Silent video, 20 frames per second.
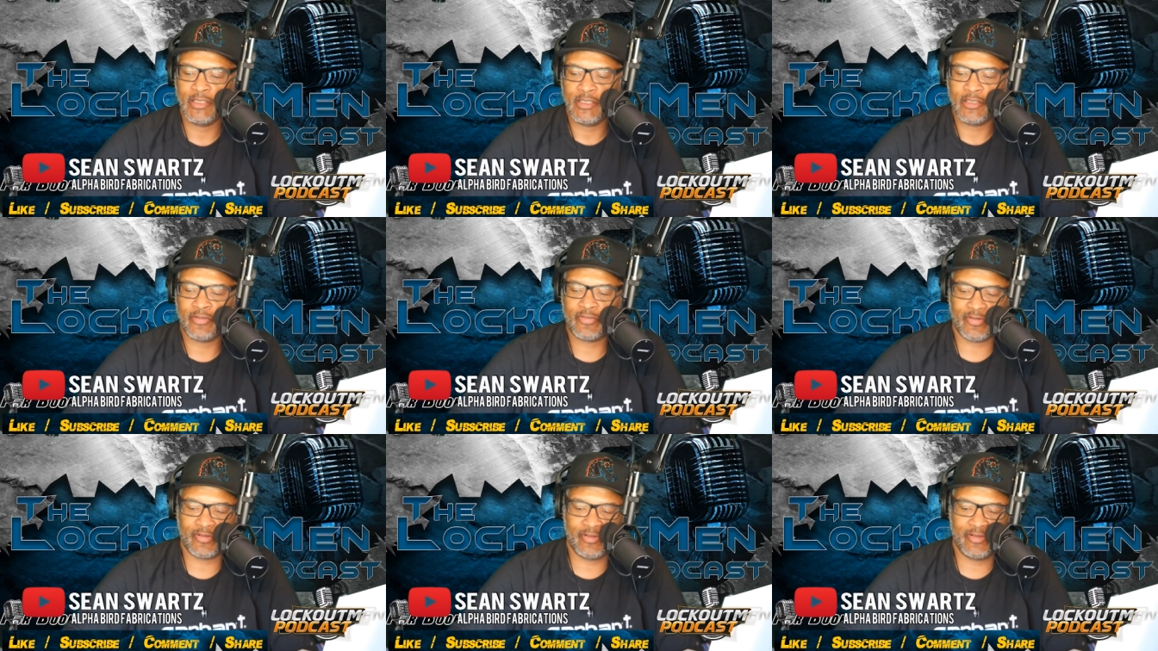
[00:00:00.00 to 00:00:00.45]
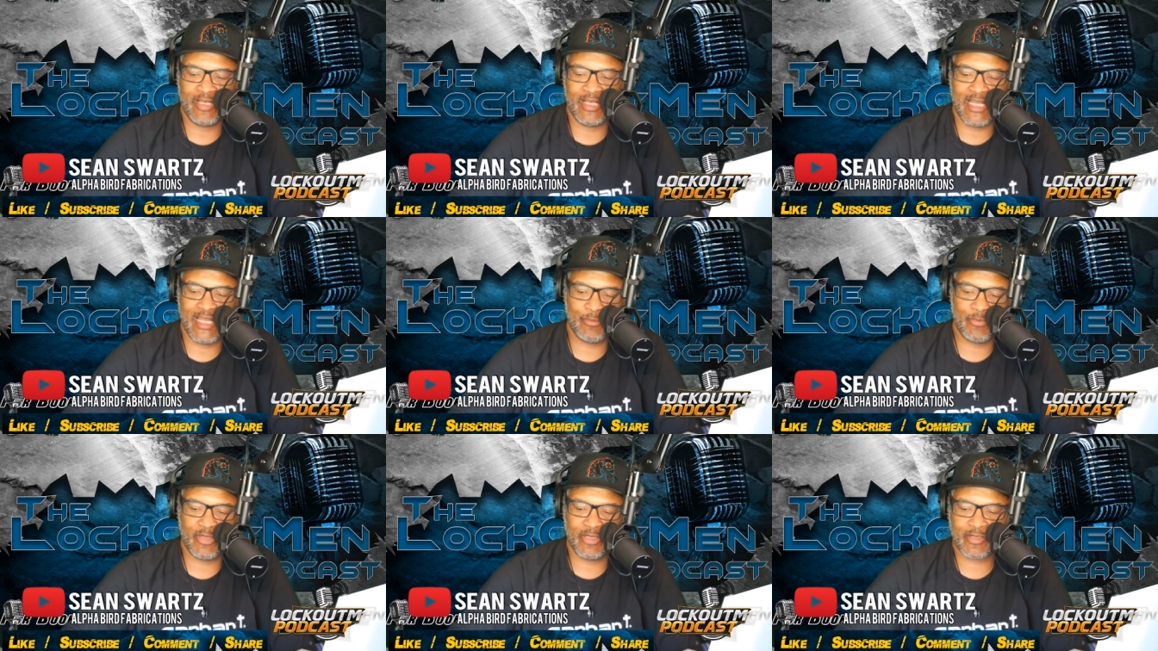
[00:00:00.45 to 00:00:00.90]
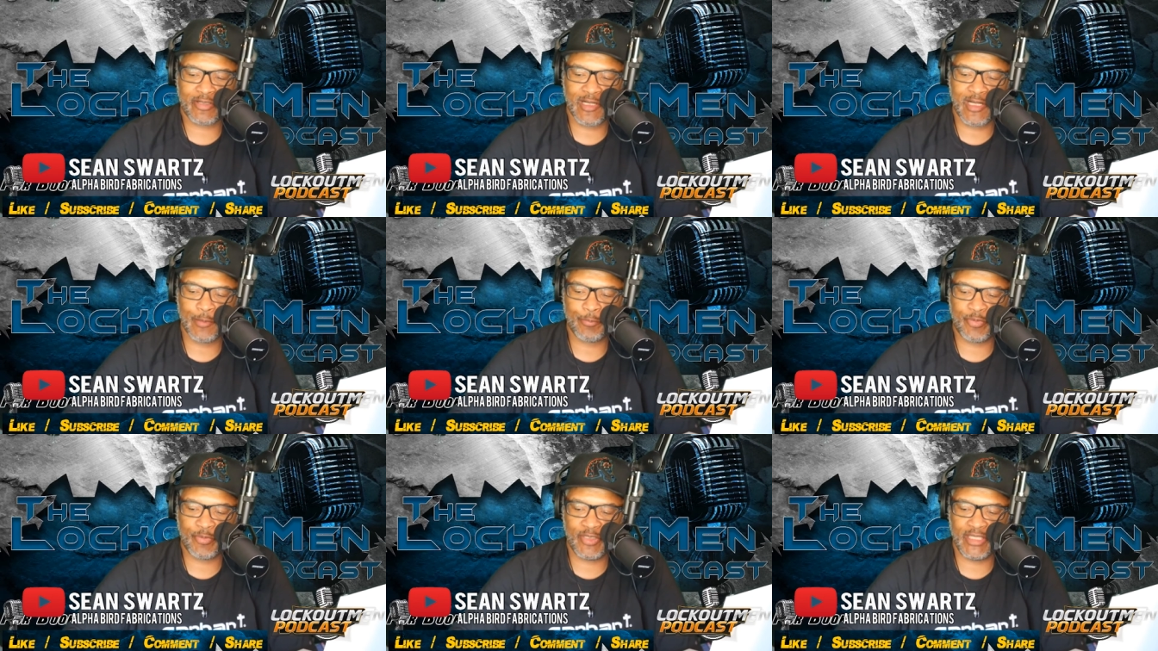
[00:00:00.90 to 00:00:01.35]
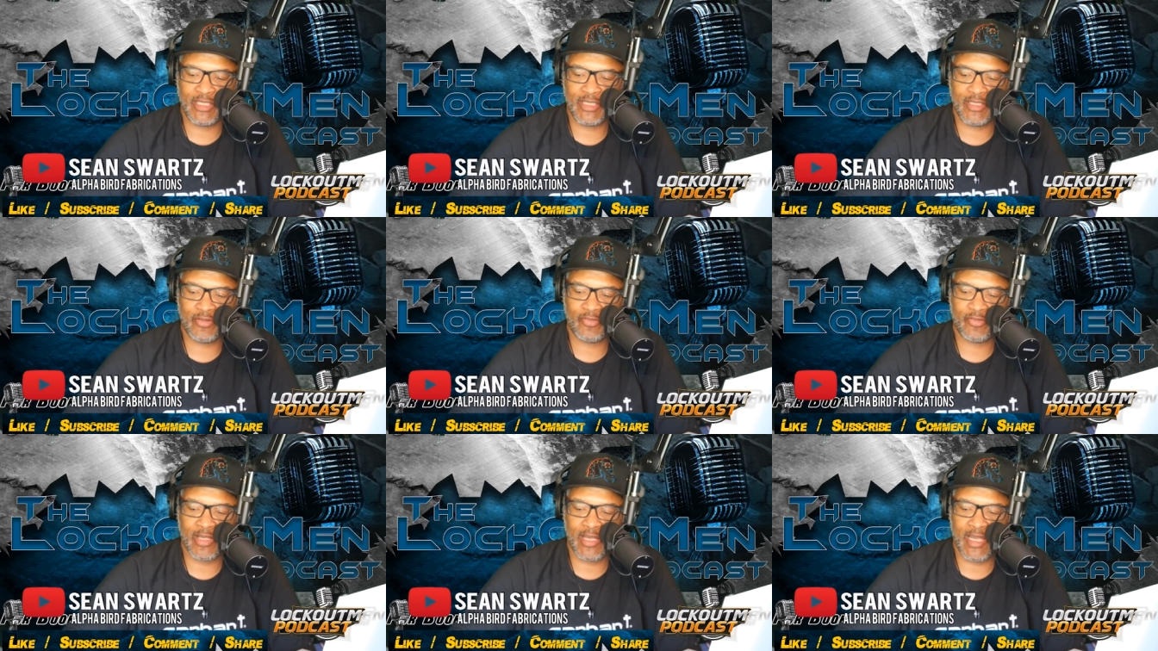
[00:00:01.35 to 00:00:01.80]
So the name of the company
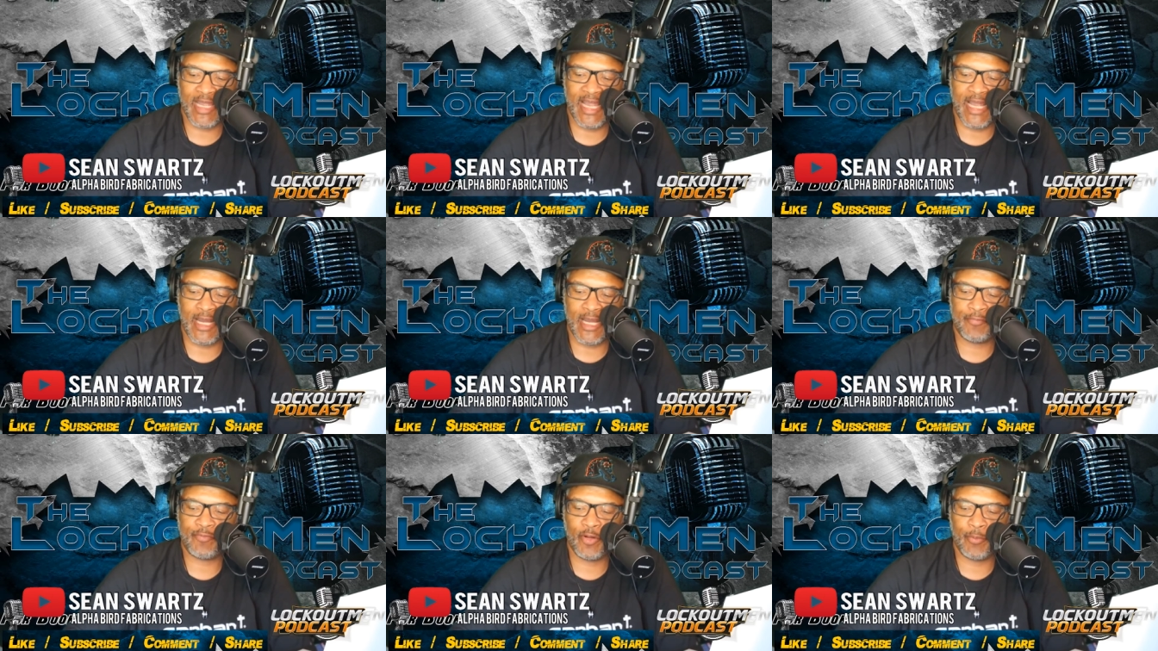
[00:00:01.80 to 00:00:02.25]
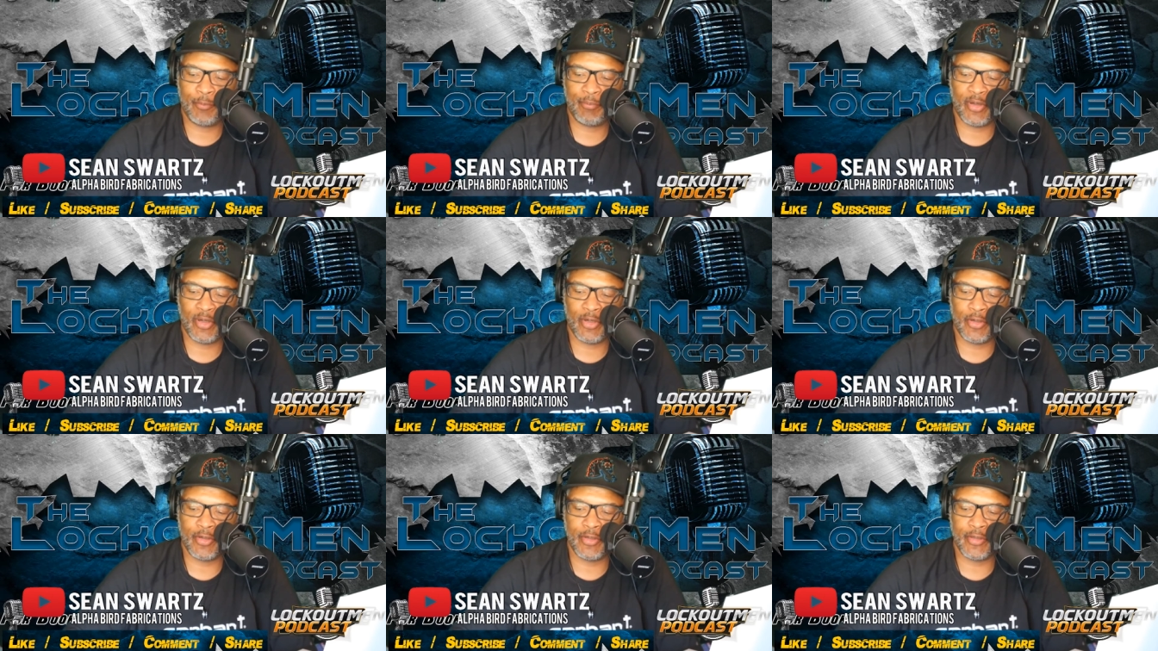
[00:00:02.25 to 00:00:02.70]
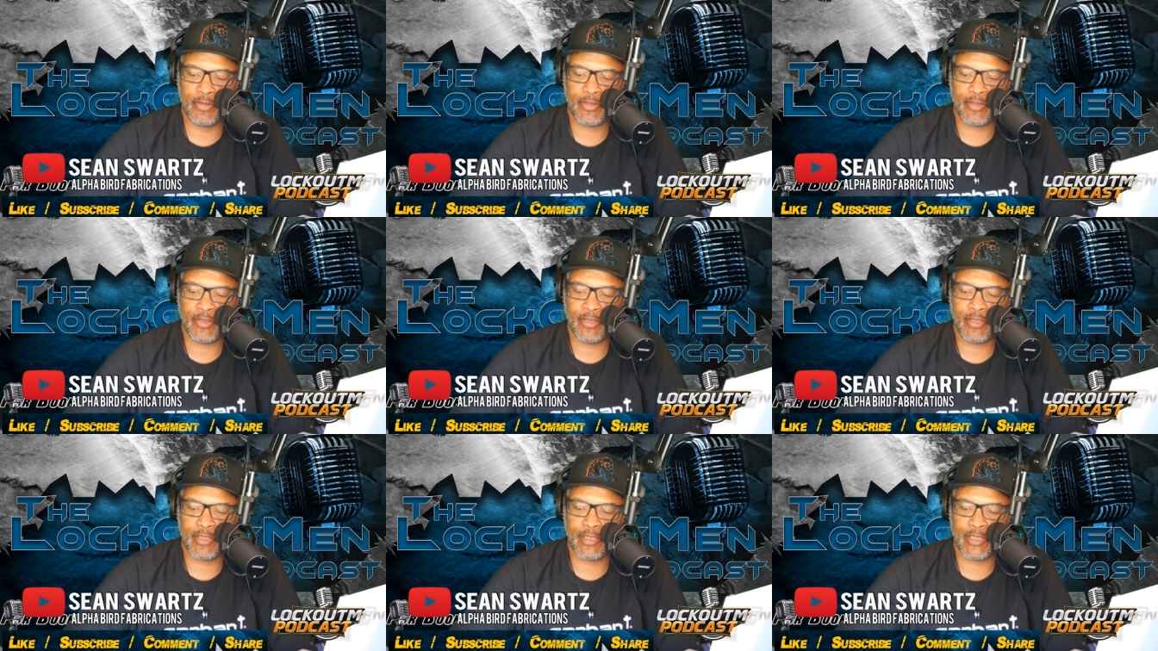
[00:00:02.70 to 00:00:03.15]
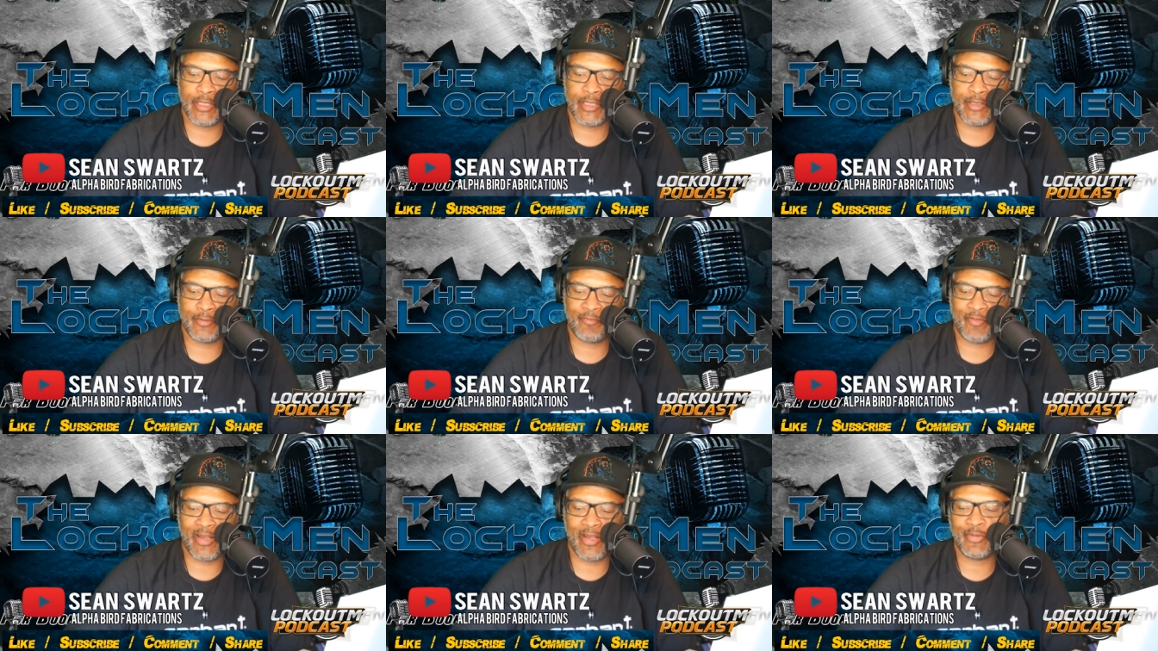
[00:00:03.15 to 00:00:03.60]
is uh Alpha Bird
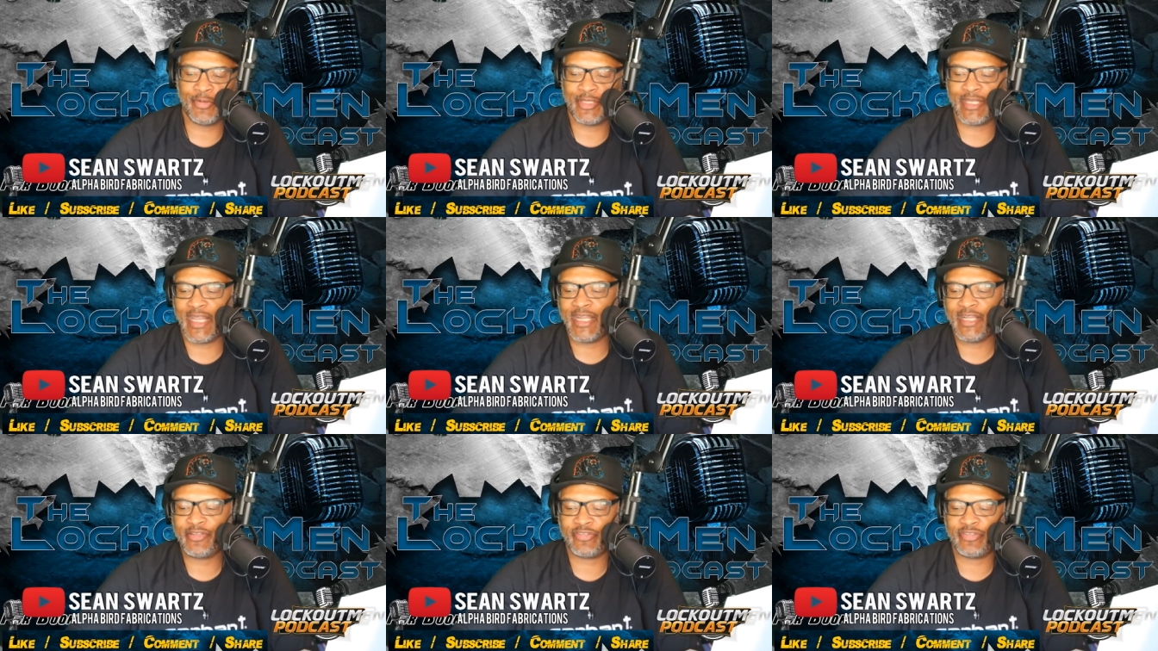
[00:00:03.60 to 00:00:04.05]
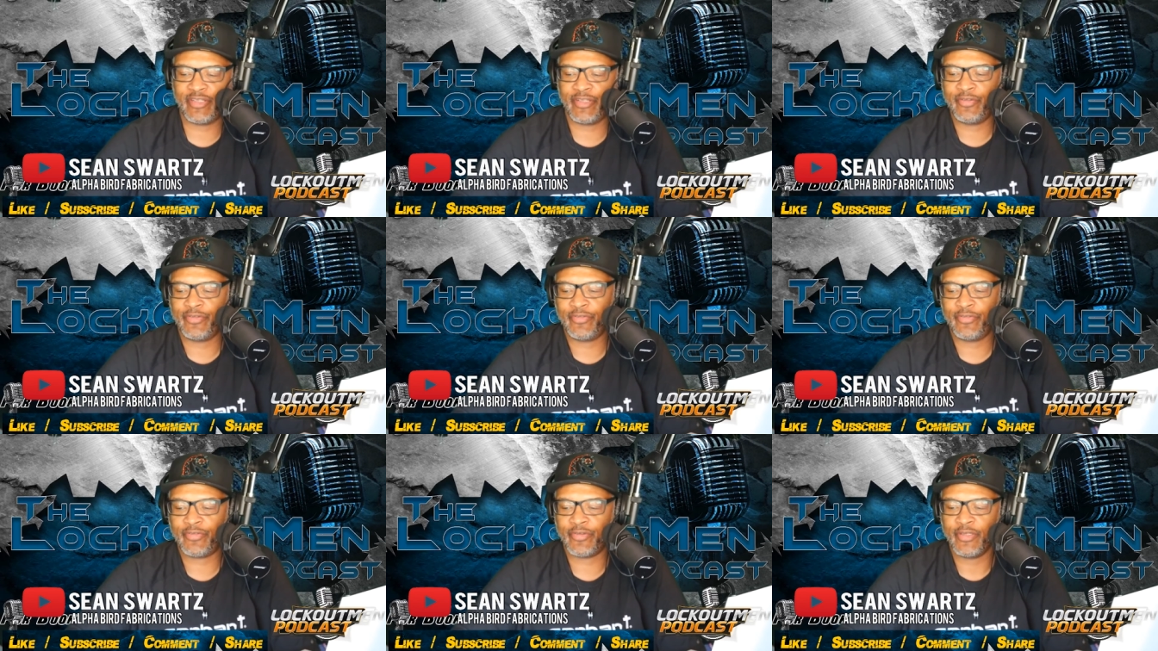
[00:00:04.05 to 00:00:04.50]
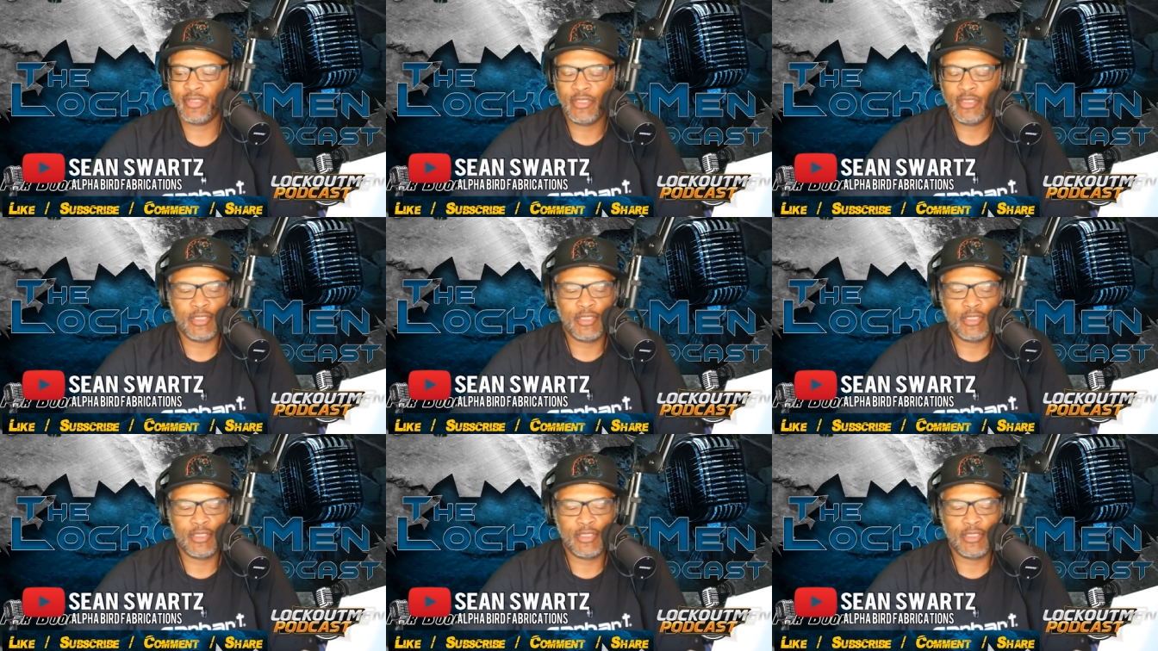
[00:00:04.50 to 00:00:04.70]
uh Fabrications.